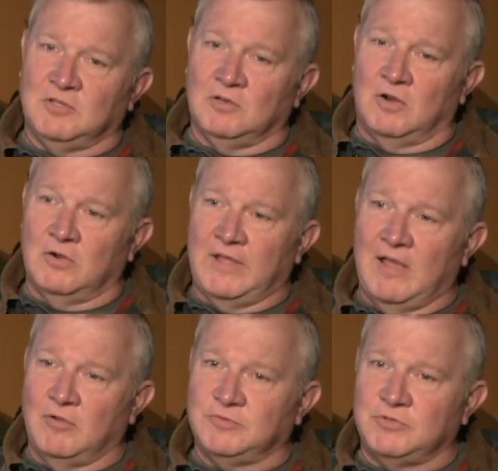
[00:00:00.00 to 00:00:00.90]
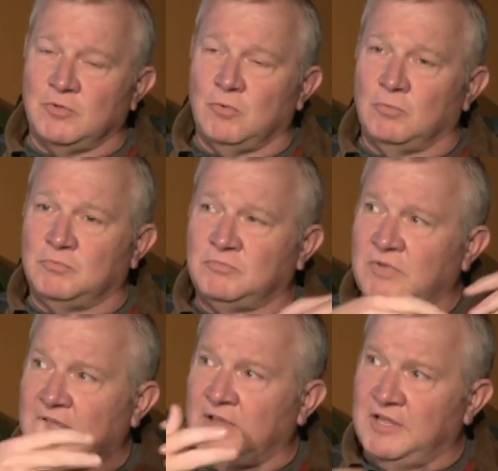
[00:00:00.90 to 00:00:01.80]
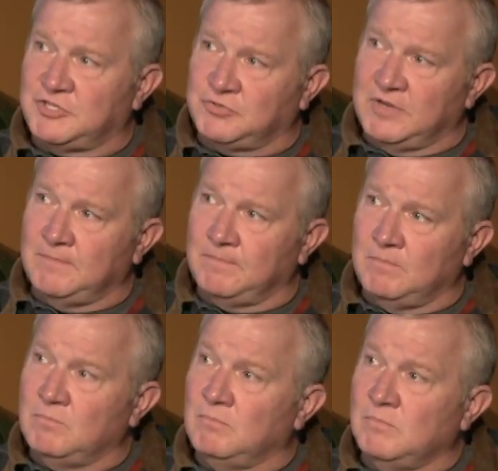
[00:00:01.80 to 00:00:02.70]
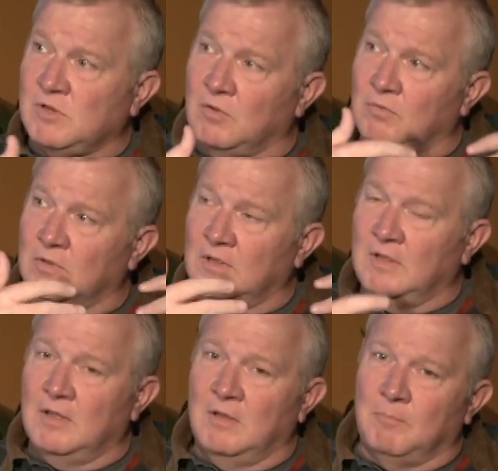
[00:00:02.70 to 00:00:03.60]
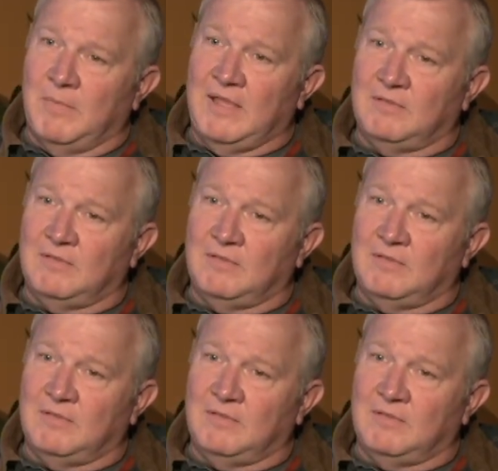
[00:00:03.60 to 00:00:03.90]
to learn how to take a history, you know, make